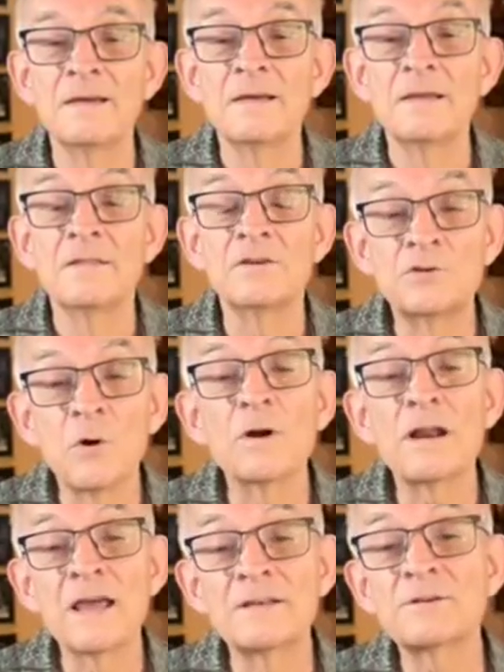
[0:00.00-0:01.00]
The
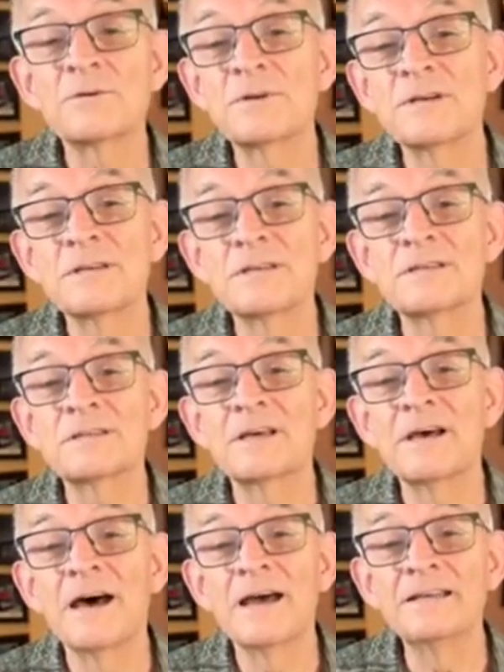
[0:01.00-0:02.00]
short answer is,
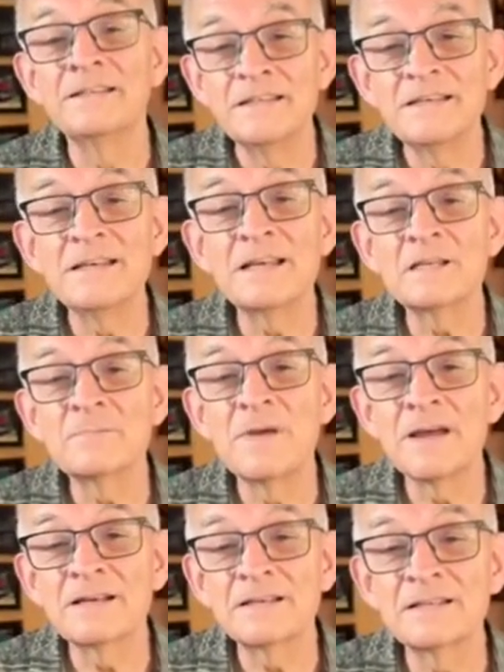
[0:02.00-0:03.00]
I didn't
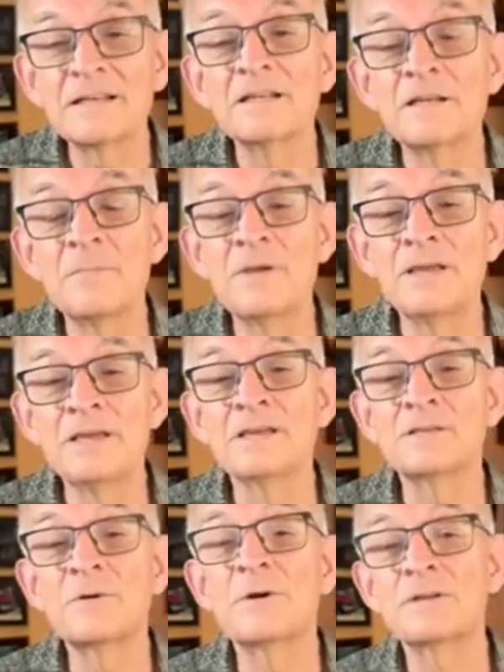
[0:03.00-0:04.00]
expect it to be
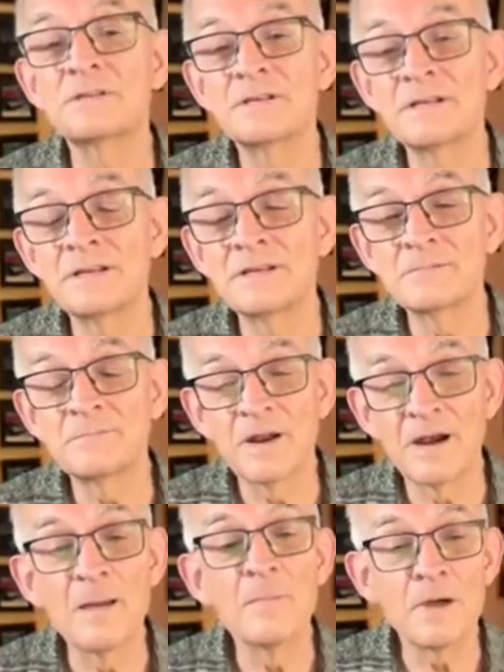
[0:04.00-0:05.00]
as good as it is,
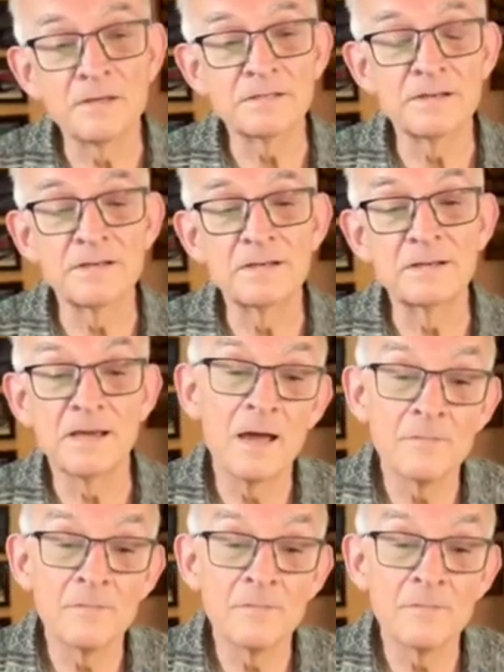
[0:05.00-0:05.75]
but I must say I'm